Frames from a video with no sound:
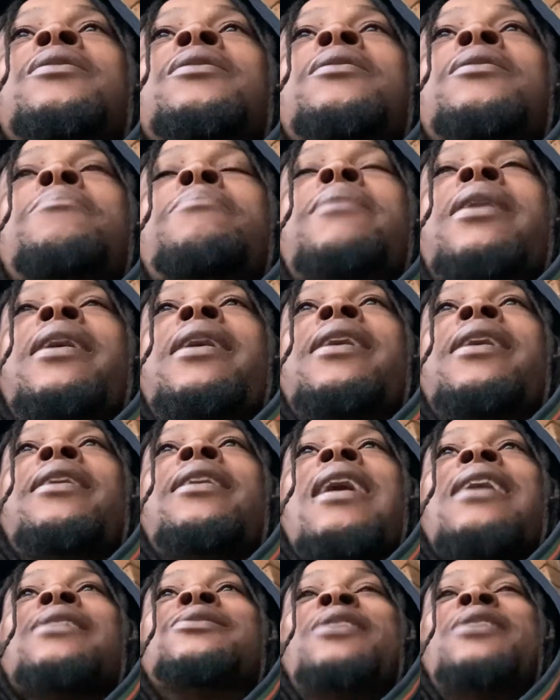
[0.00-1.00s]
man,
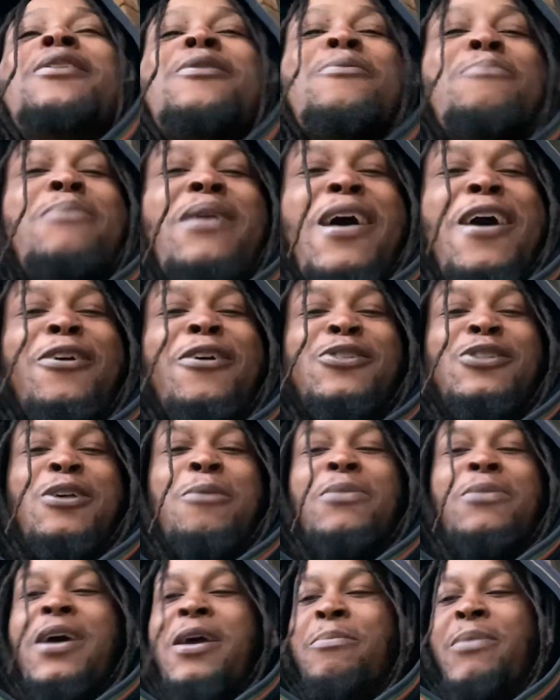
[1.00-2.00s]
I take it back because
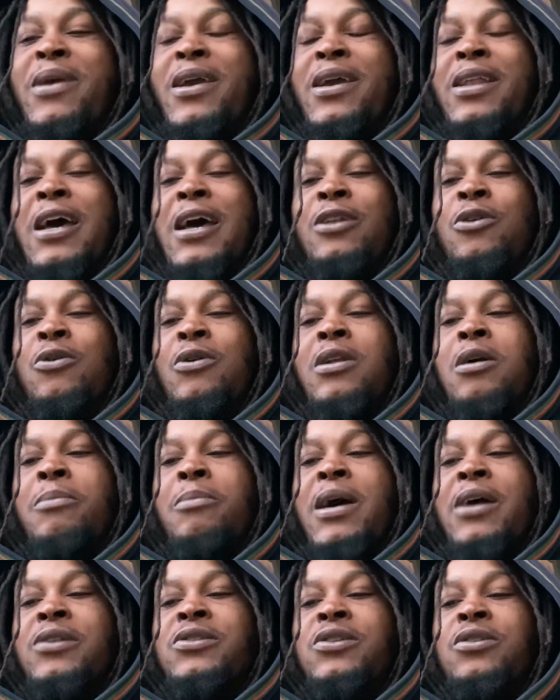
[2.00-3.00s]
I'm like, man, I know what I'm
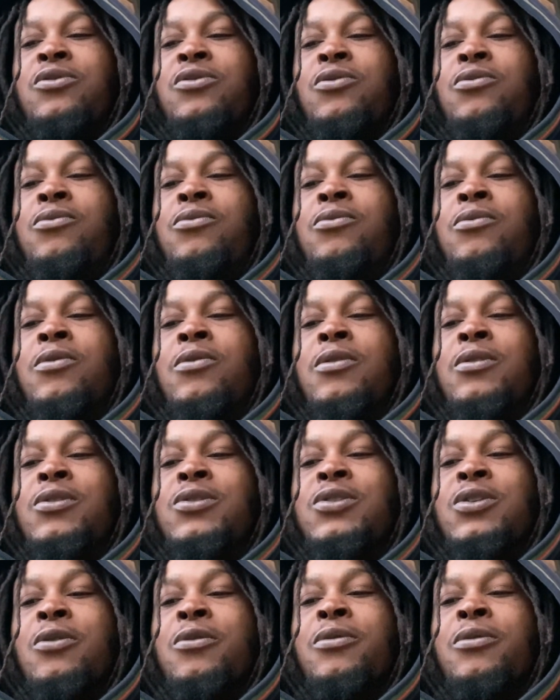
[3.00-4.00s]
about to do.
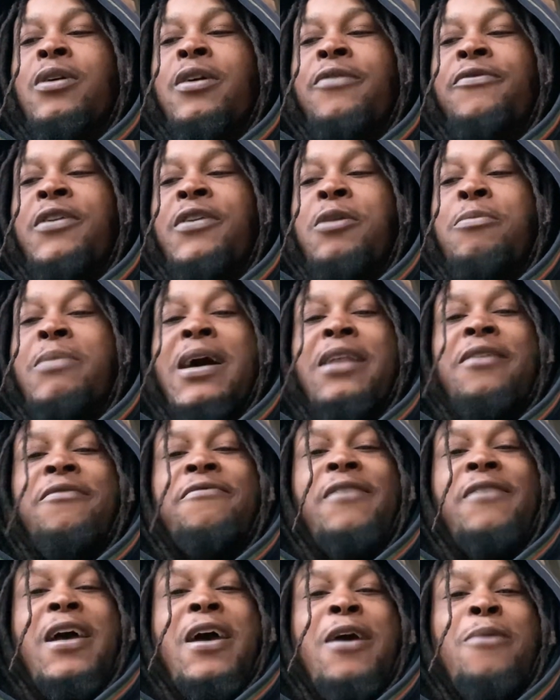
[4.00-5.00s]
So if anybody
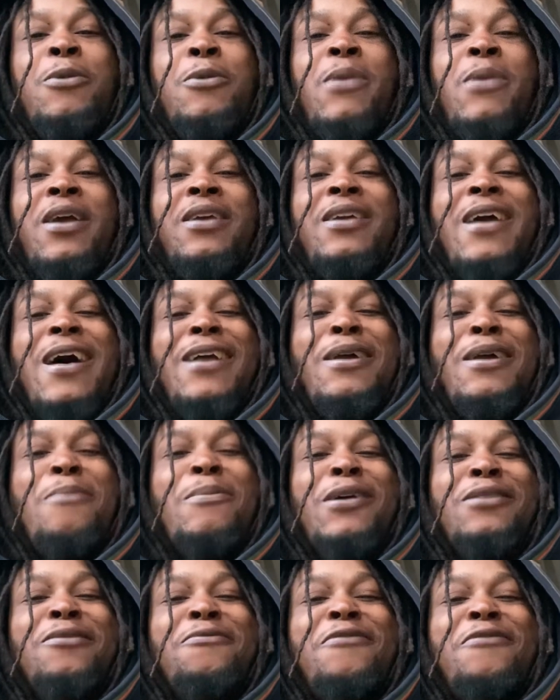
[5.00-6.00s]
find me, man, y'all not
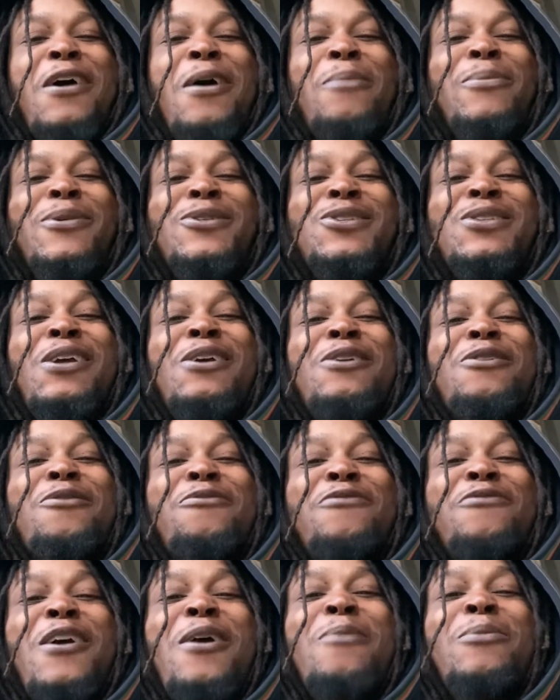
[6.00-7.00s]
about to find me stink or
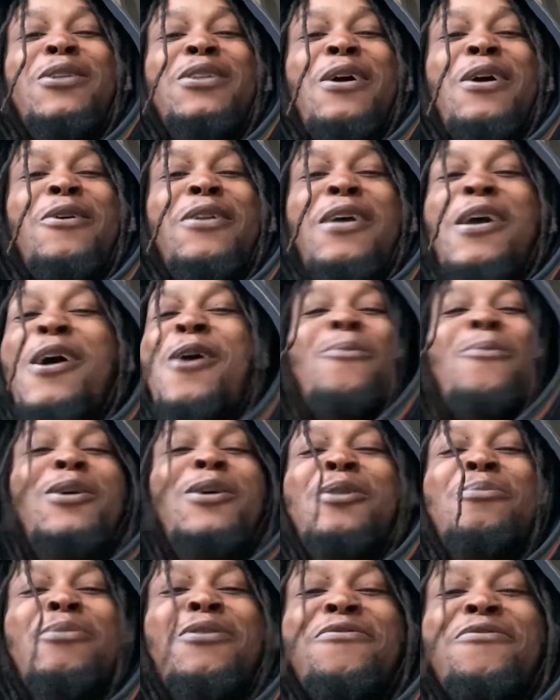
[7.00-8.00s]
find me dirty. I don't
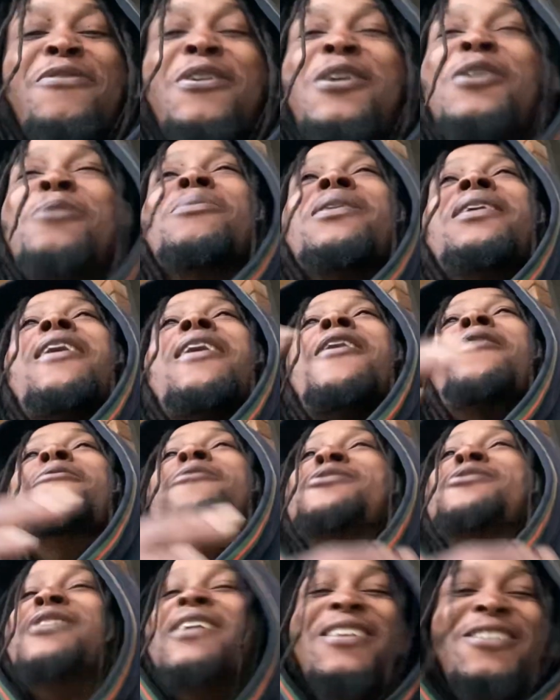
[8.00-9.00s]
mean to be funny, but I
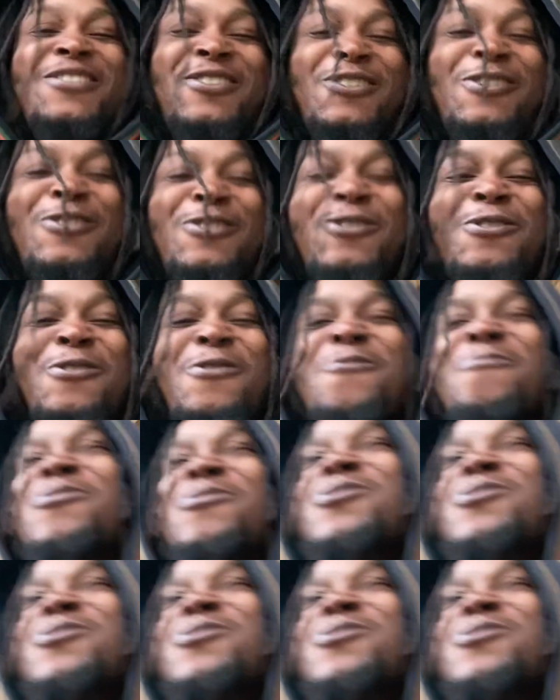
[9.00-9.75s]
always got a sense of humor.